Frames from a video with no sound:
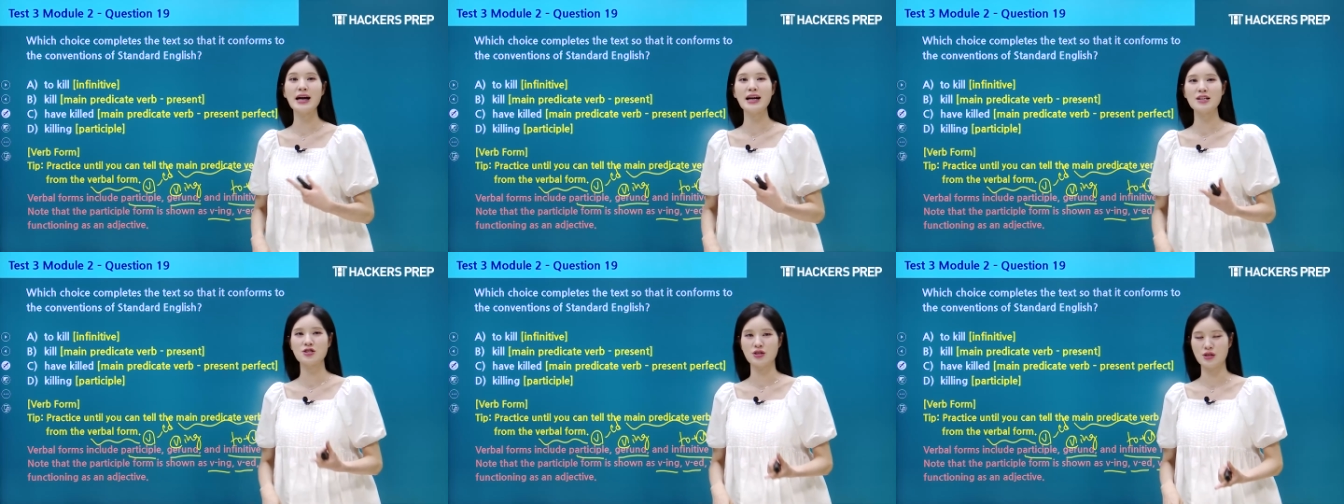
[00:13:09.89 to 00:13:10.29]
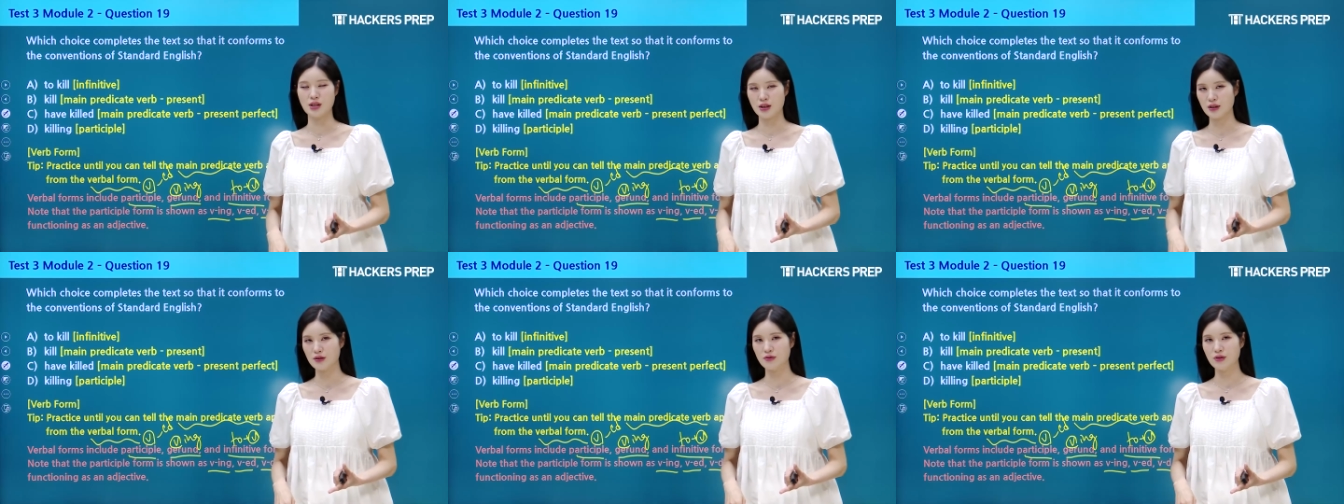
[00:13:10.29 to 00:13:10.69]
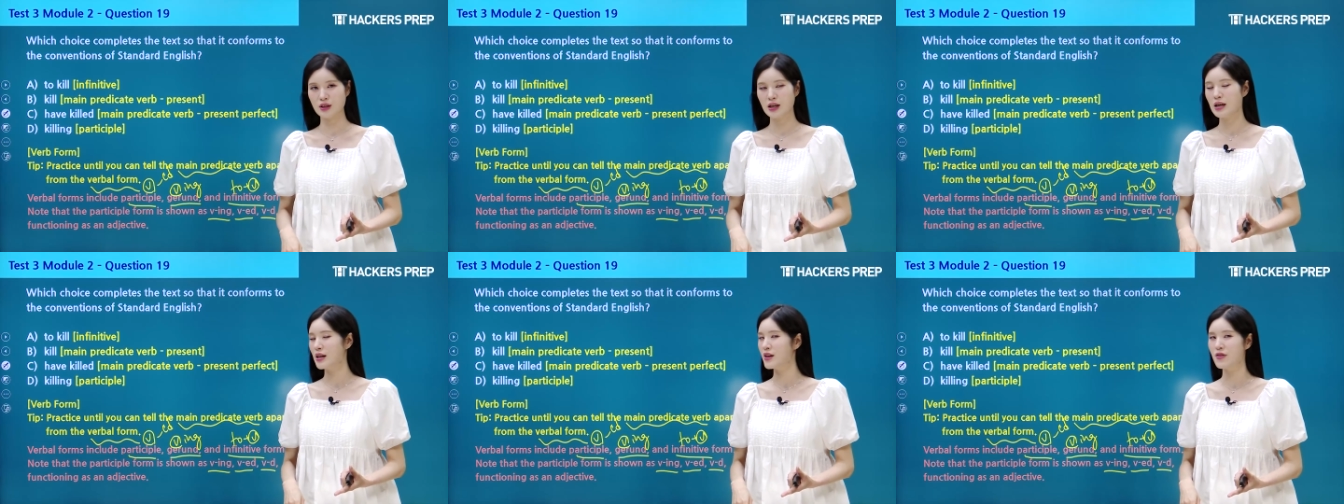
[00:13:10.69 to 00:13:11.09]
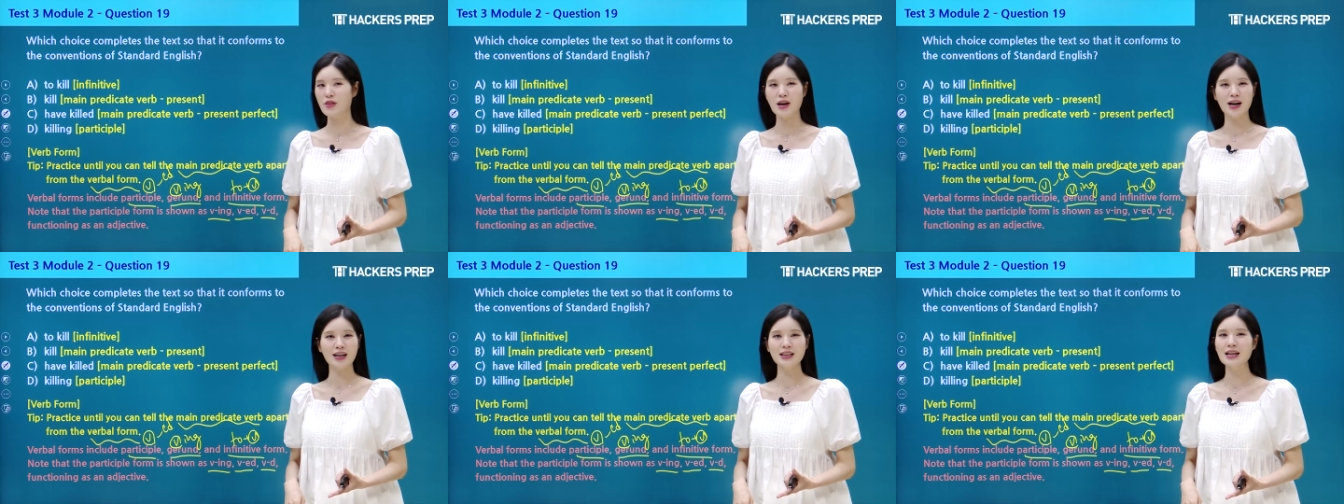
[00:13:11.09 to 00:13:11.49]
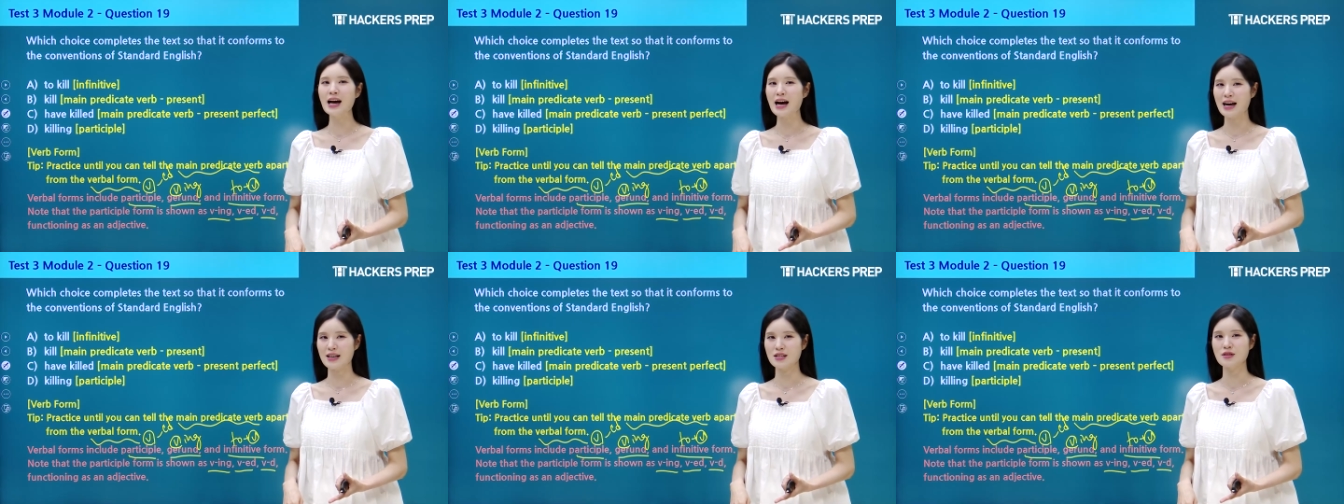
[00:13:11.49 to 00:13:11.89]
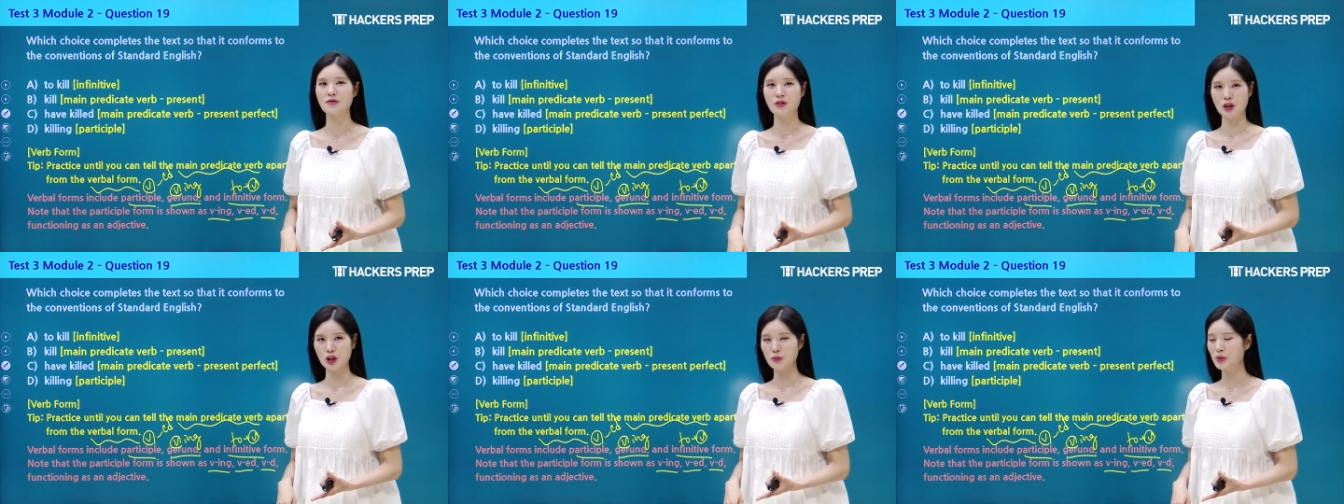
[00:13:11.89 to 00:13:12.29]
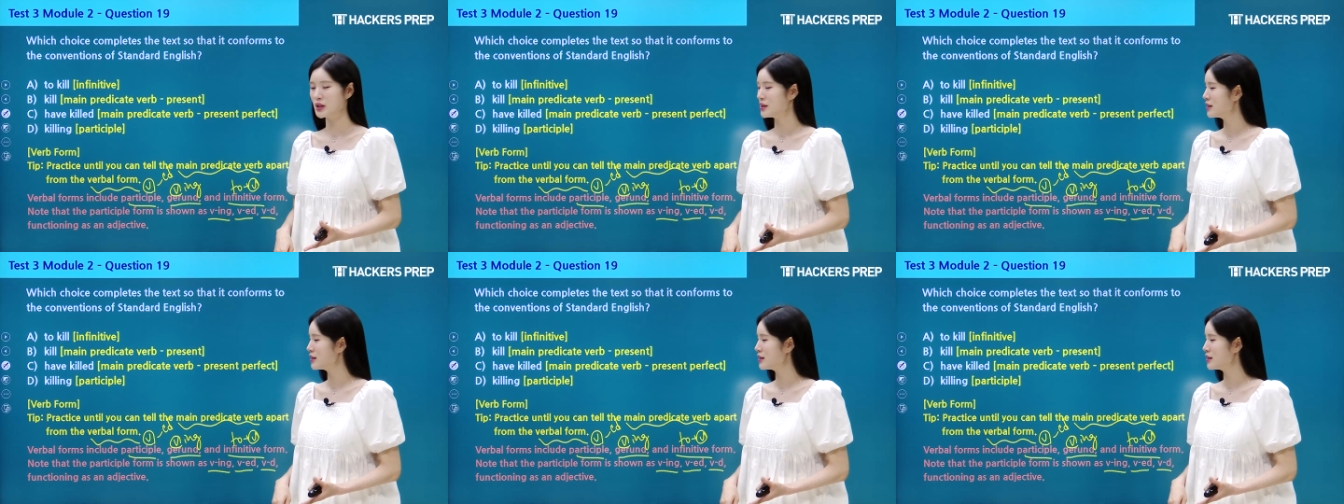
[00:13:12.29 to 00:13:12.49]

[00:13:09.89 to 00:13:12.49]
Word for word: adjective, and not as a verb.